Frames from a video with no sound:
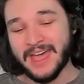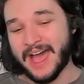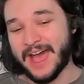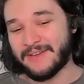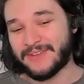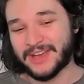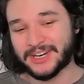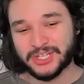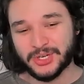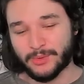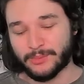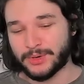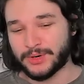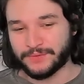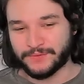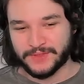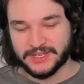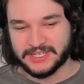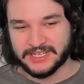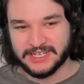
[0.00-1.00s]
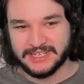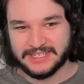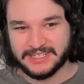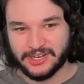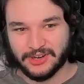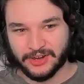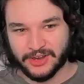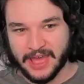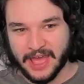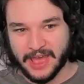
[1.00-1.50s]
I've actually removed the D
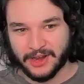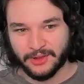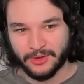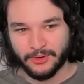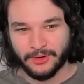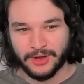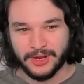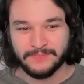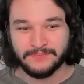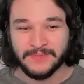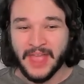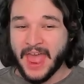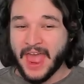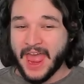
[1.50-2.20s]
tier category,